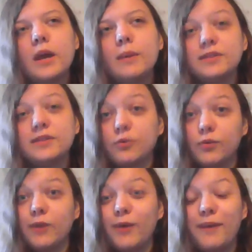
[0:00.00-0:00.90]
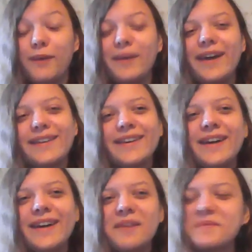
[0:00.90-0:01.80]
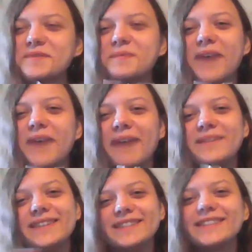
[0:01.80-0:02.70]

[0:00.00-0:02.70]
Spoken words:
Because they're really well made. I'm super happy.